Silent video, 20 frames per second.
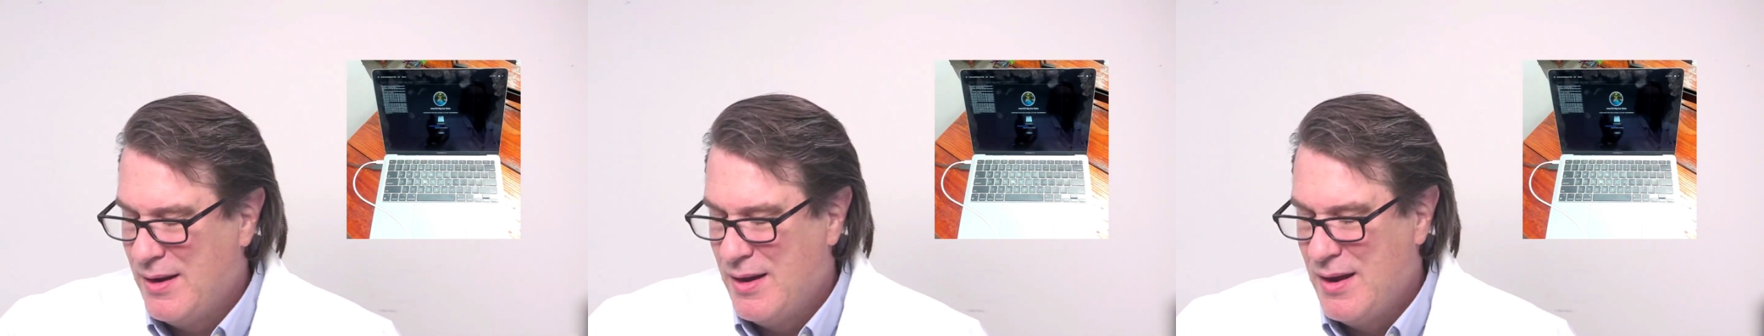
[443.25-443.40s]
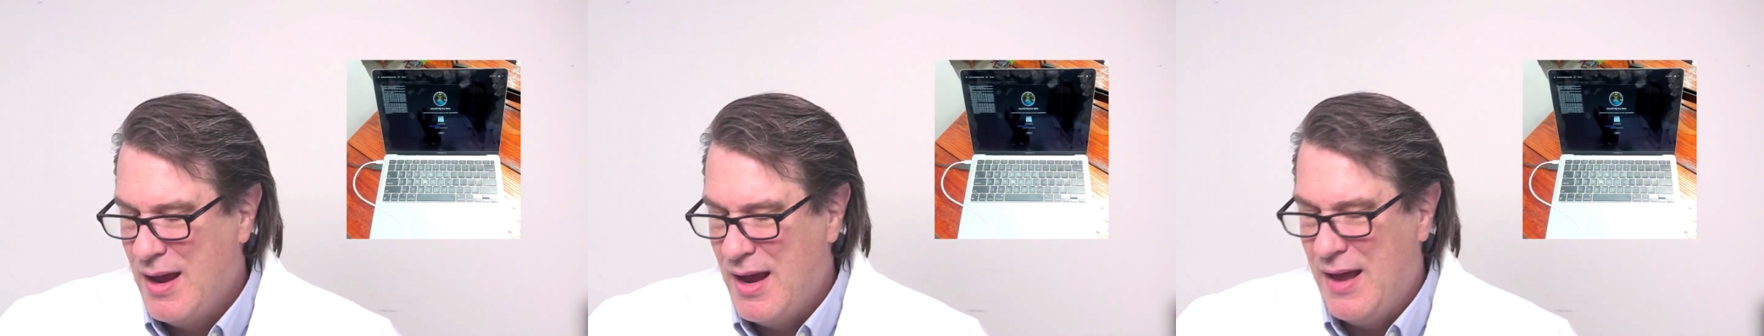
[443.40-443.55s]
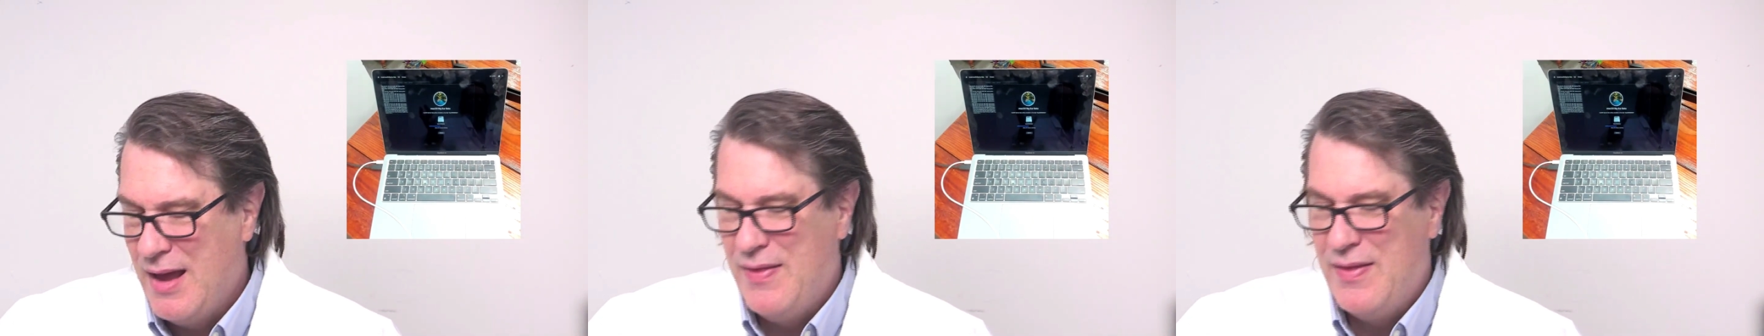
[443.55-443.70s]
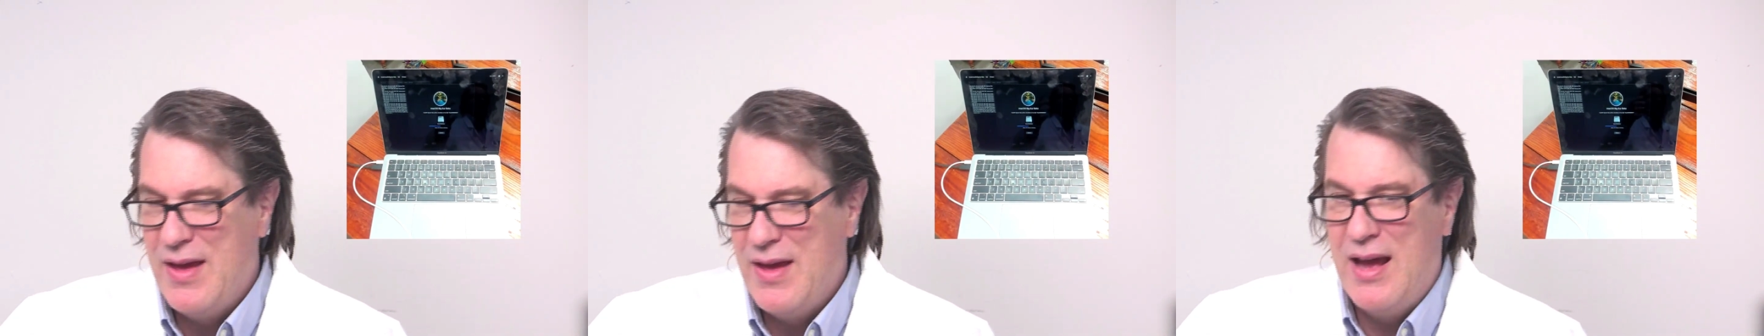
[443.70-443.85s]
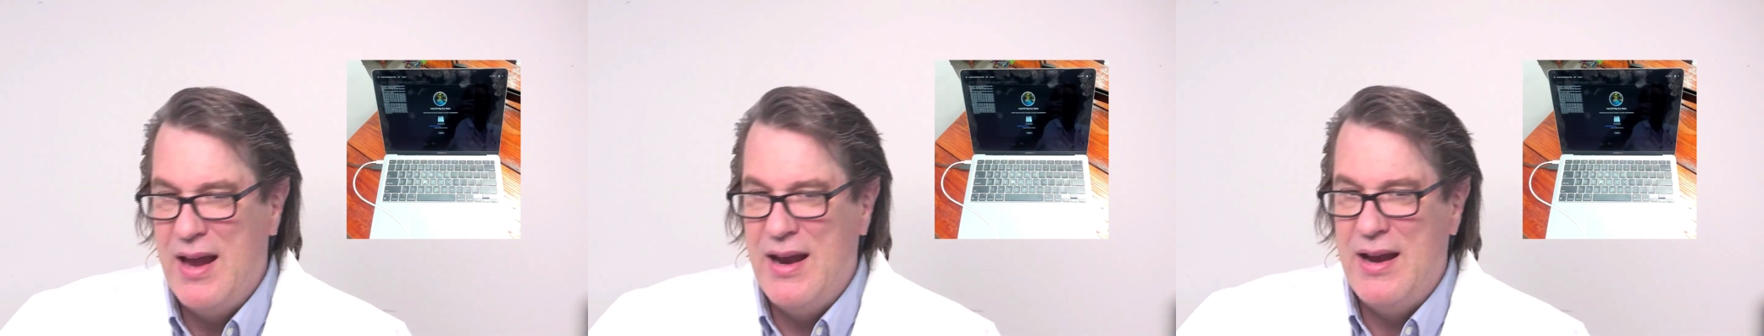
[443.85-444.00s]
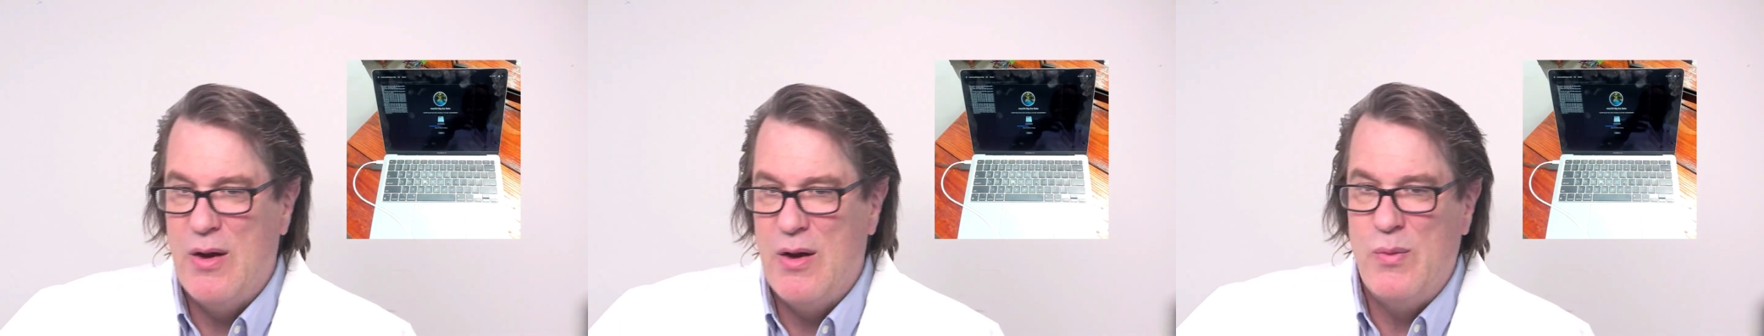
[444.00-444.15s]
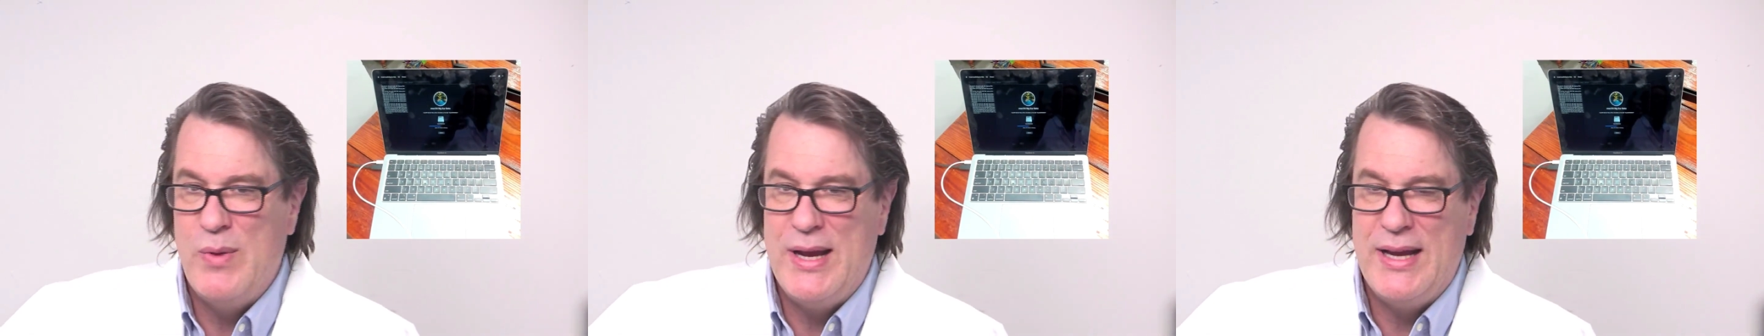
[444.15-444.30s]
And then
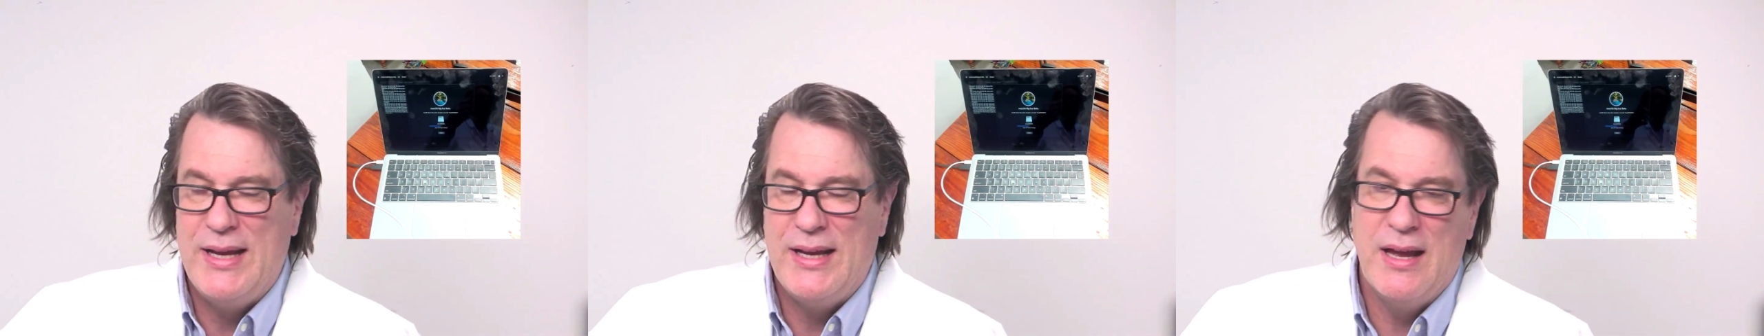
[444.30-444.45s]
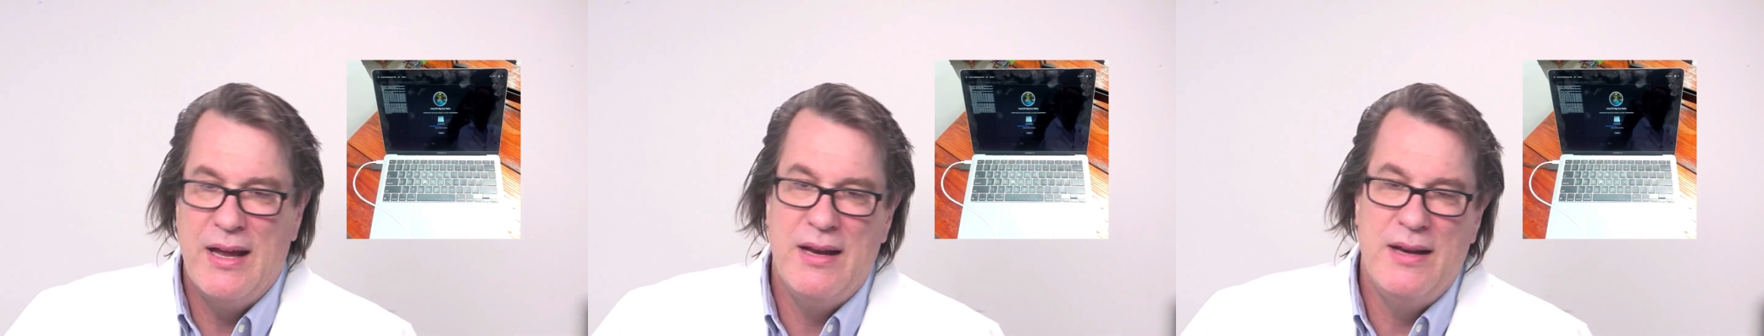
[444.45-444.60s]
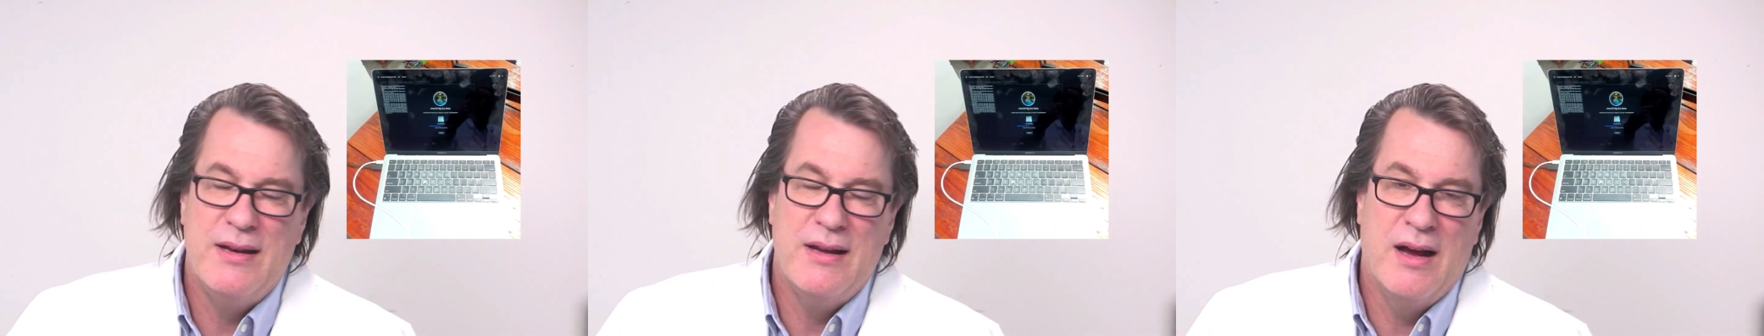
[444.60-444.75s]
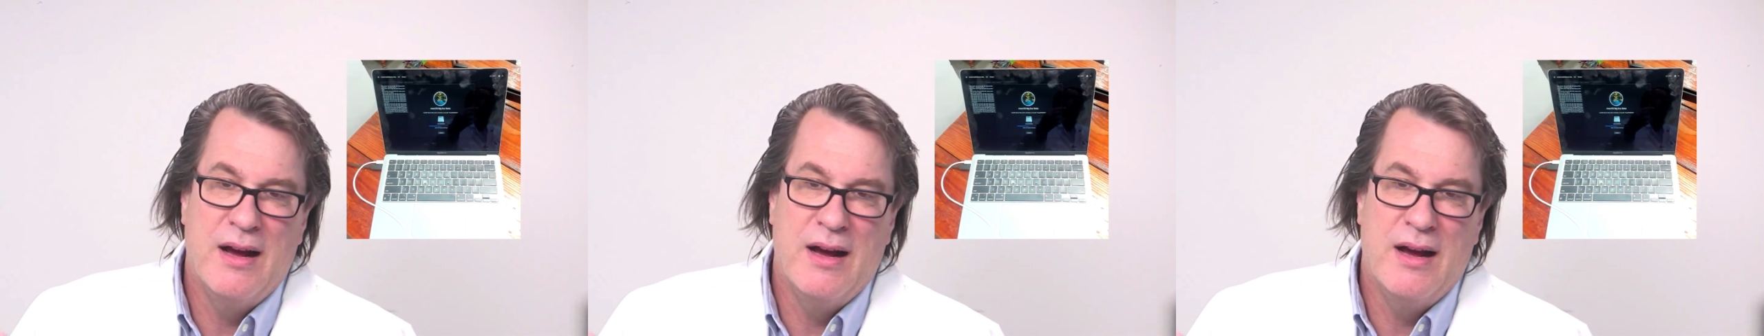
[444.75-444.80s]
we can,